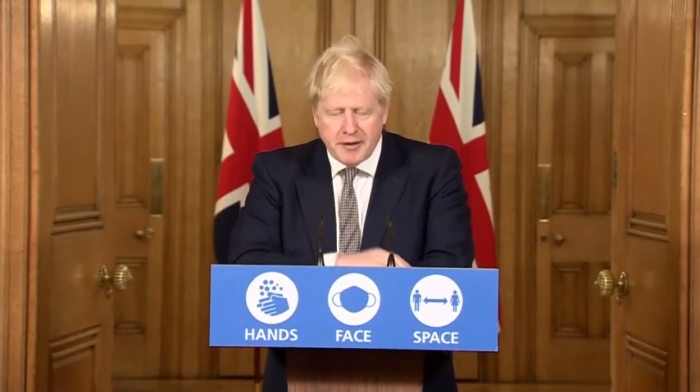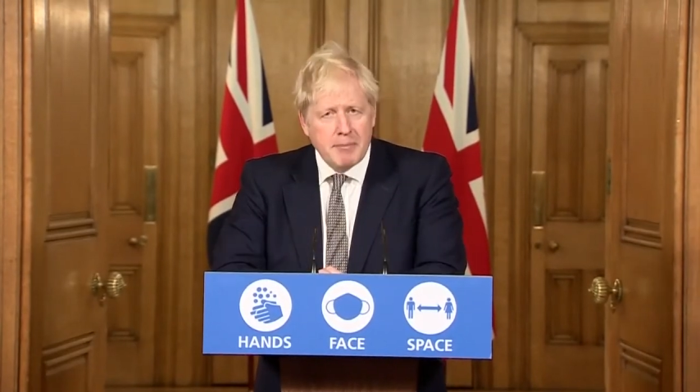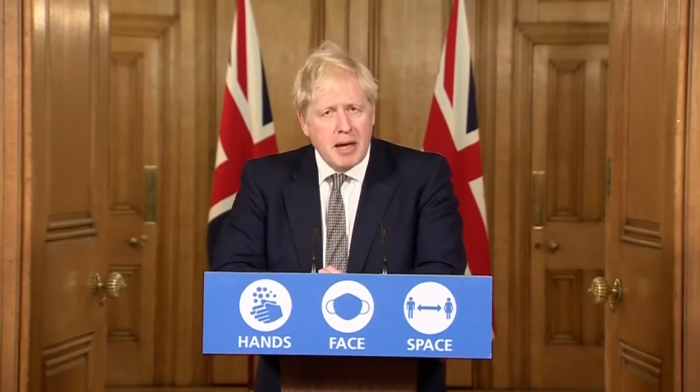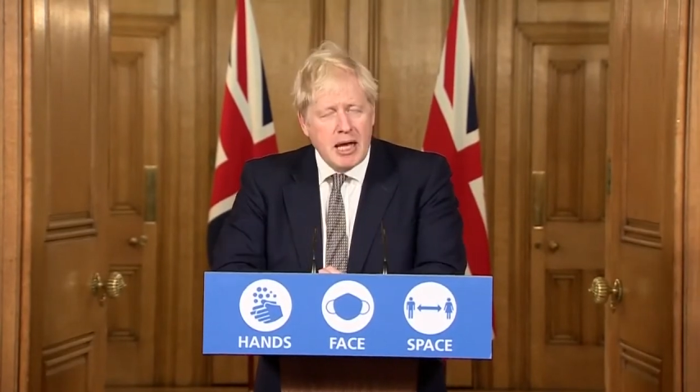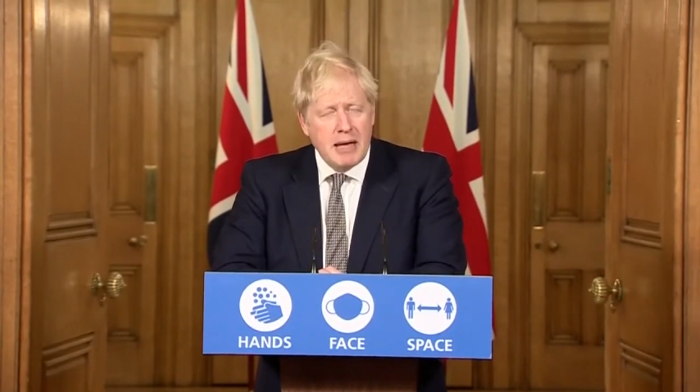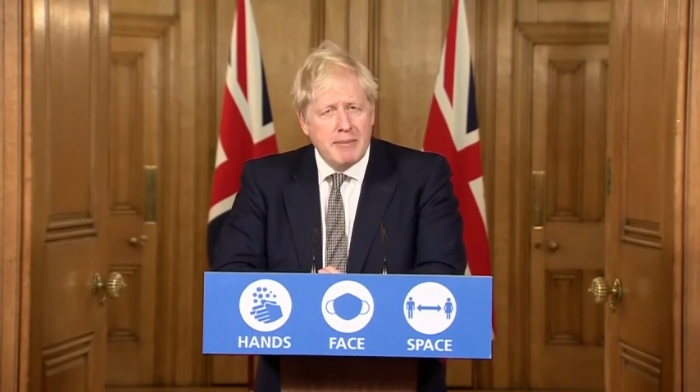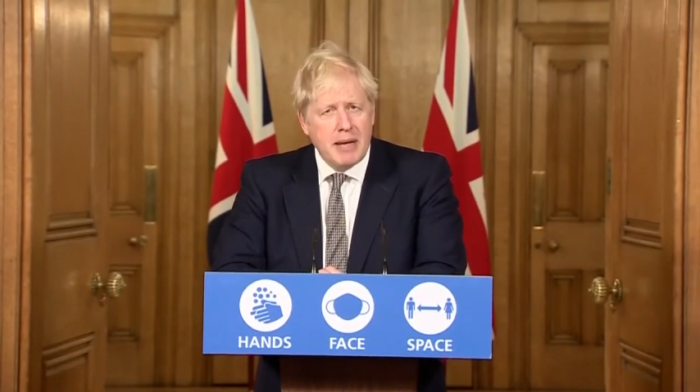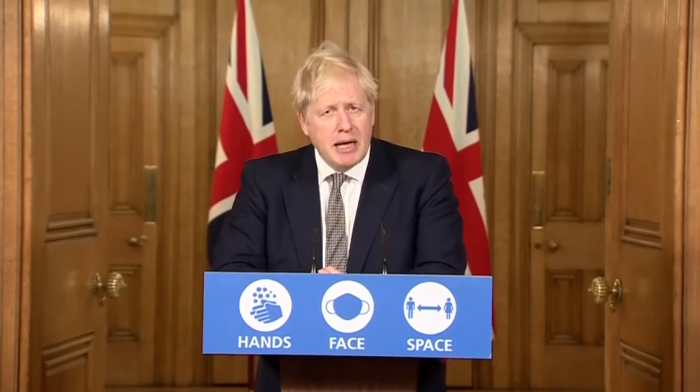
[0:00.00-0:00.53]

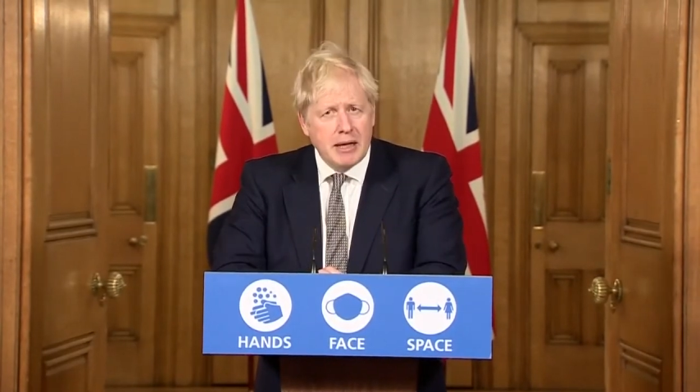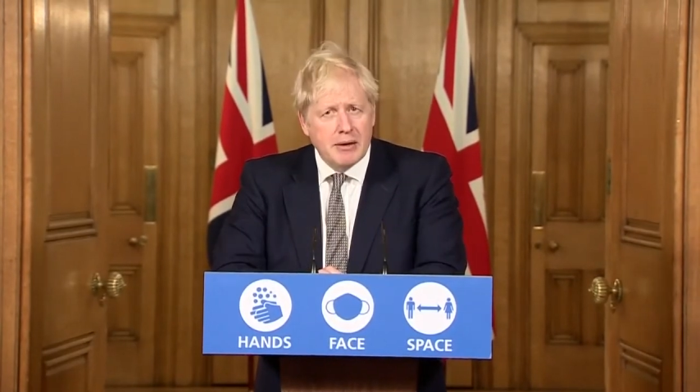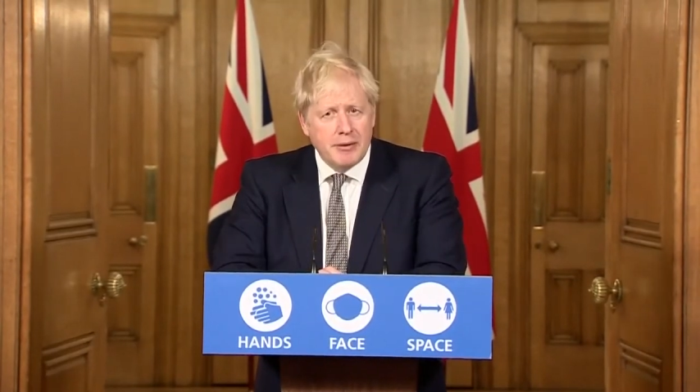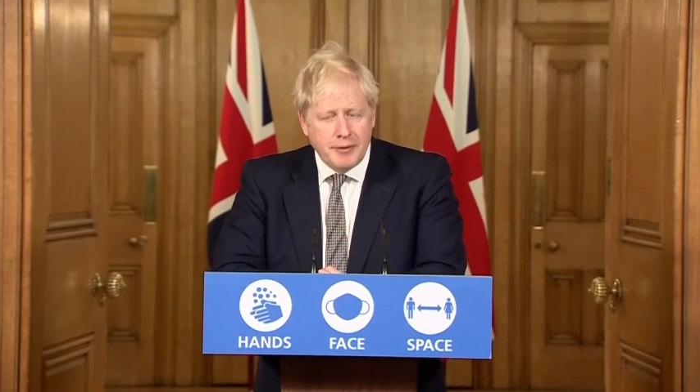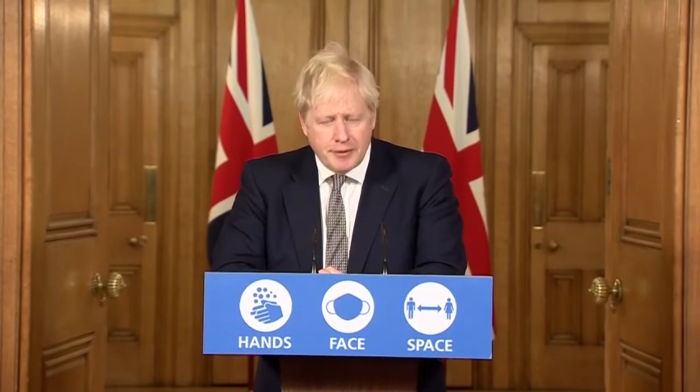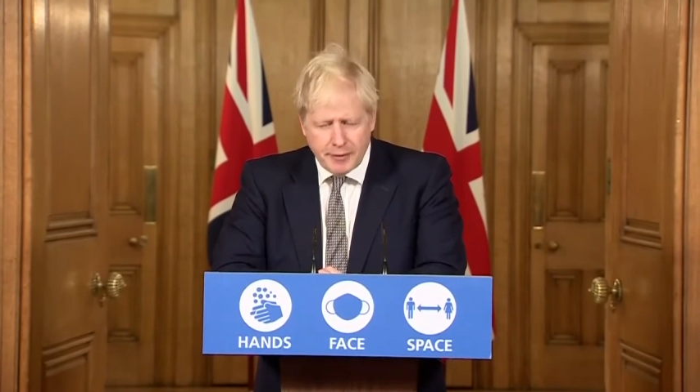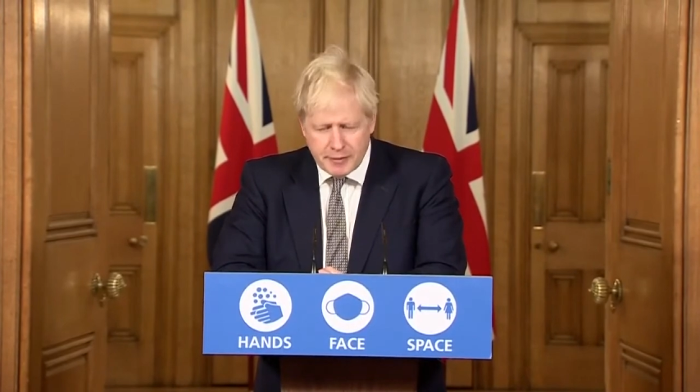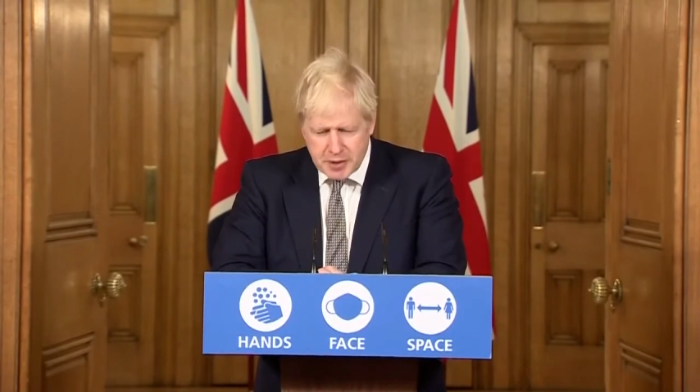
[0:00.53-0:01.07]
many
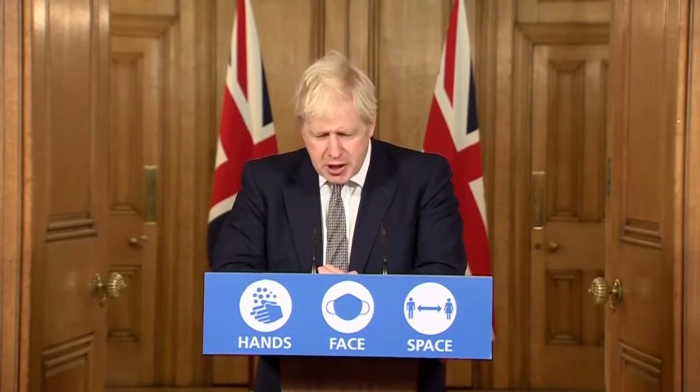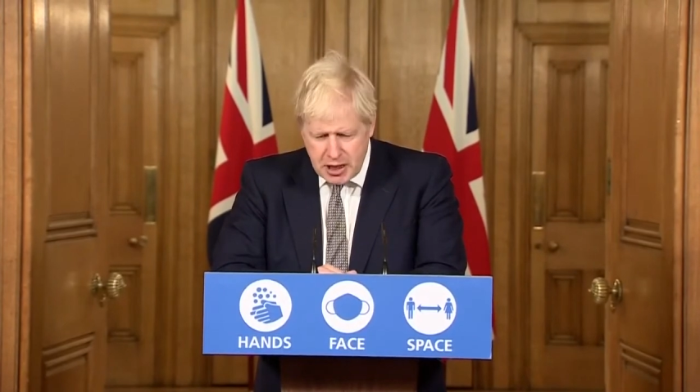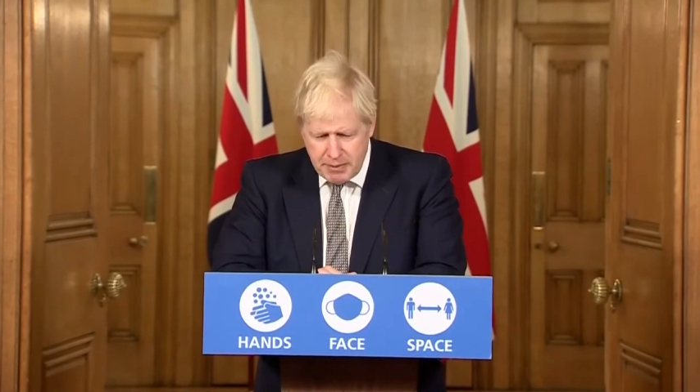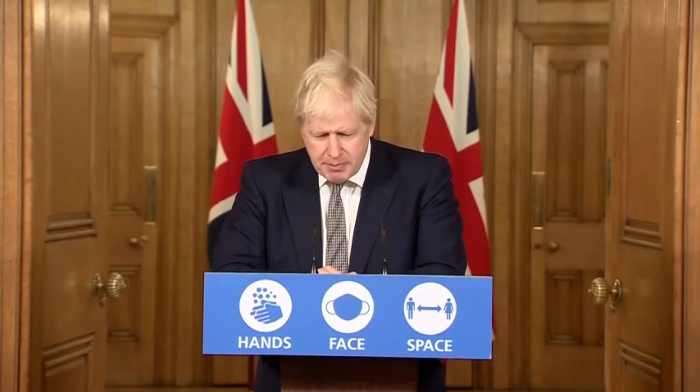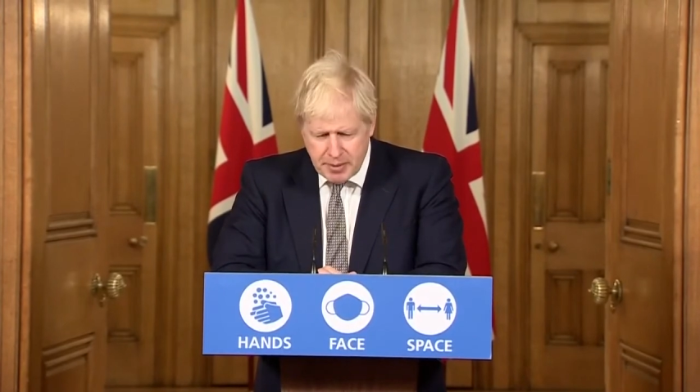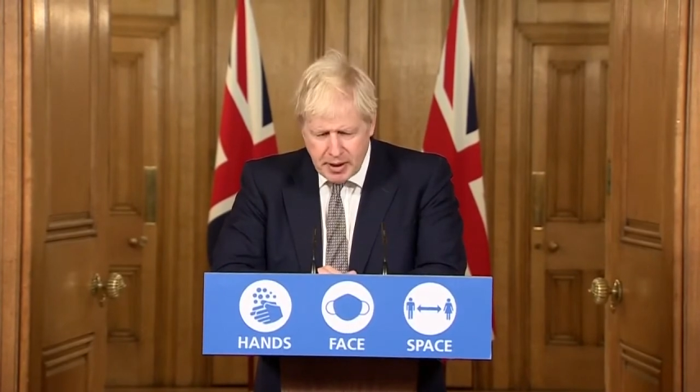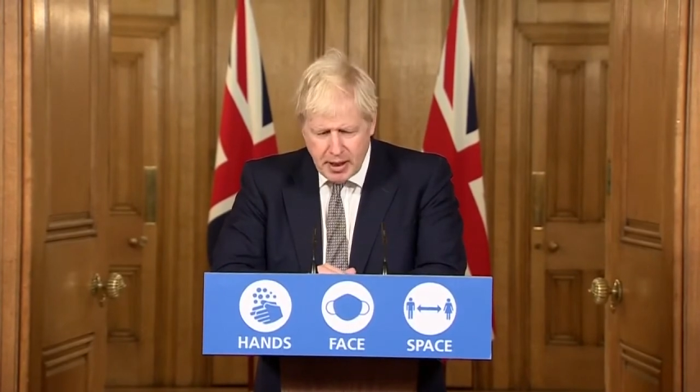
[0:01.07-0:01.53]
millions of cheap